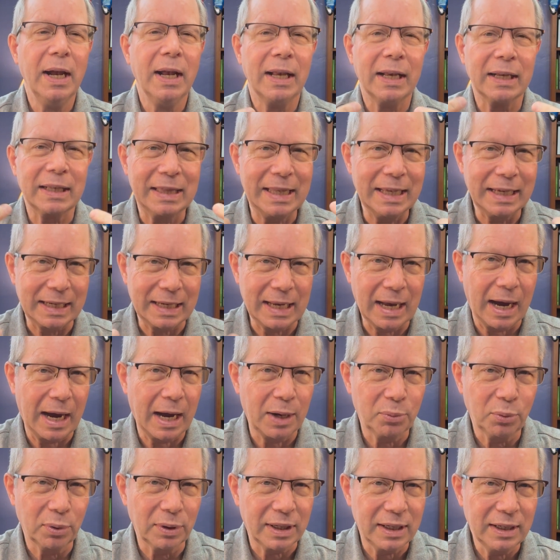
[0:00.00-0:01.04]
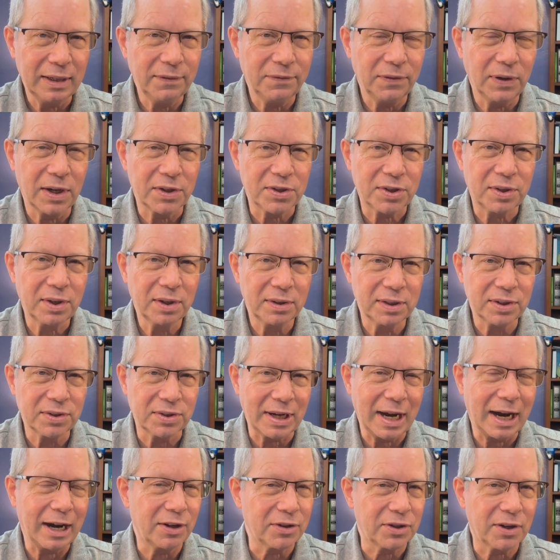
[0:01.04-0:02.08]
that God will give us the
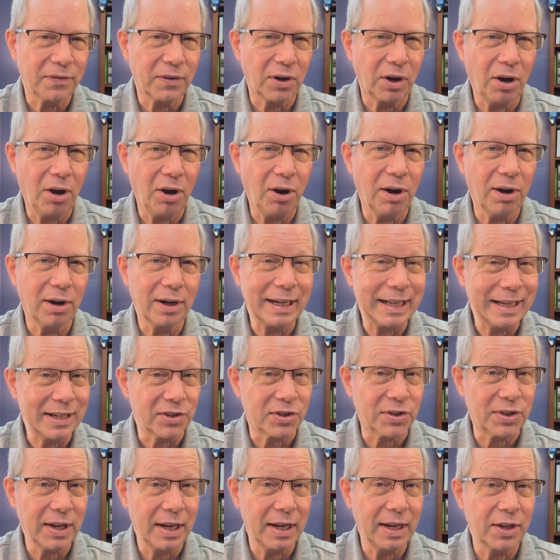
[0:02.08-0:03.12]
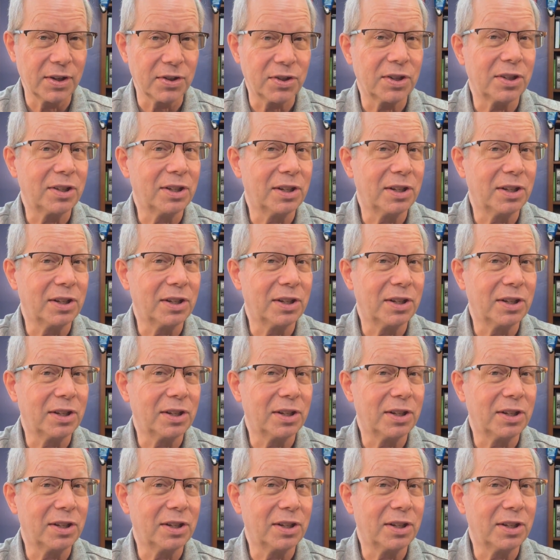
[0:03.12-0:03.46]
desires of our heart, it says,